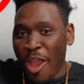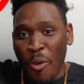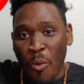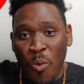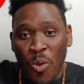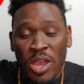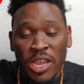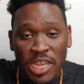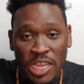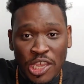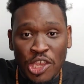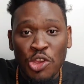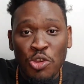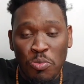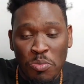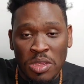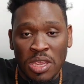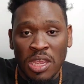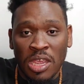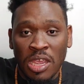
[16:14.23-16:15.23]
would kill
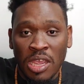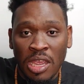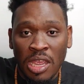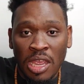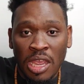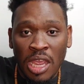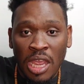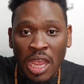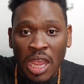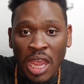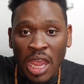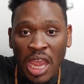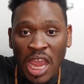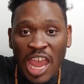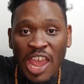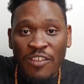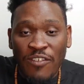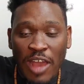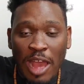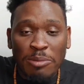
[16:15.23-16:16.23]
me
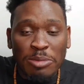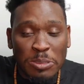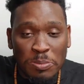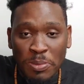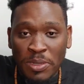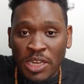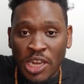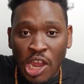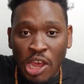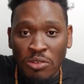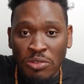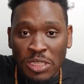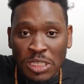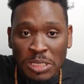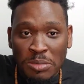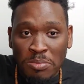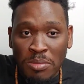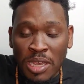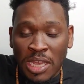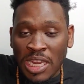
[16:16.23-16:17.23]
if I'm spending all
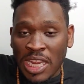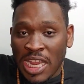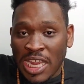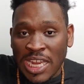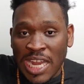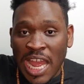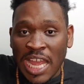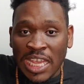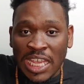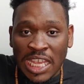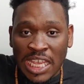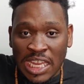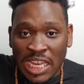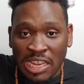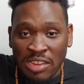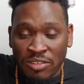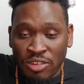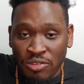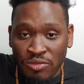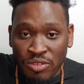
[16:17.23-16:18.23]
this money and not getting
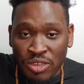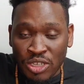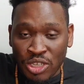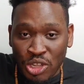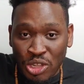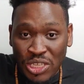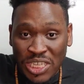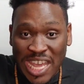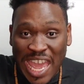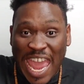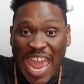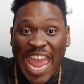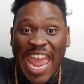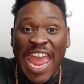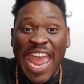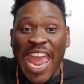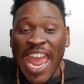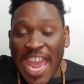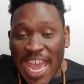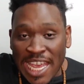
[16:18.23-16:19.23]
any results,
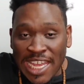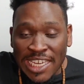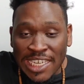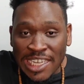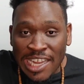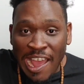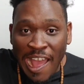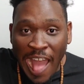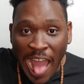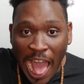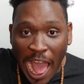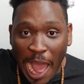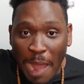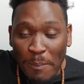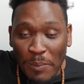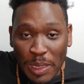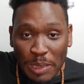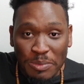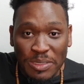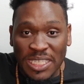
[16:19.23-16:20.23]
and
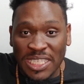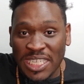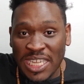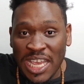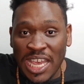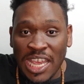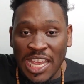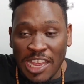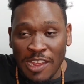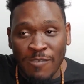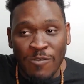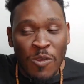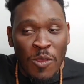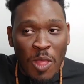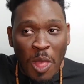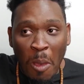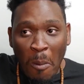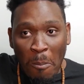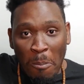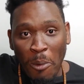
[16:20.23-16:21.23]
I'm upset and
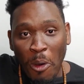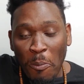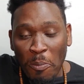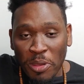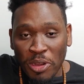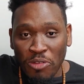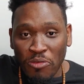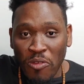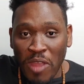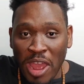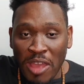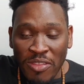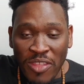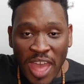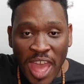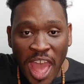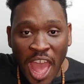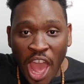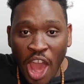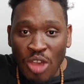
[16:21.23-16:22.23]
moping around the
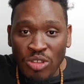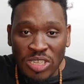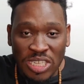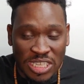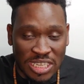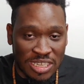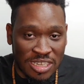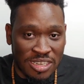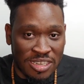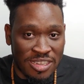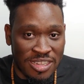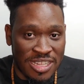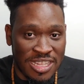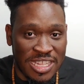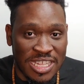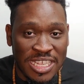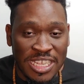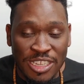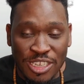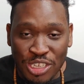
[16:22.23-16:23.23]
house,
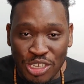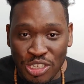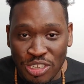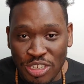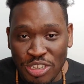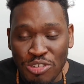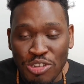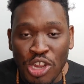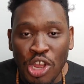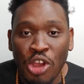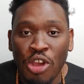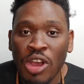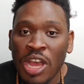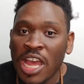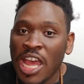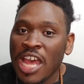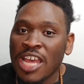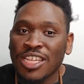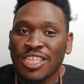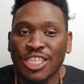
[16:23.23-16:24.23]
and
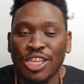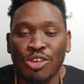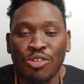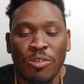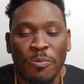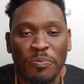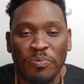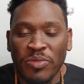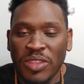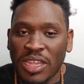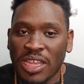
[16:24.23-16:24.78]
so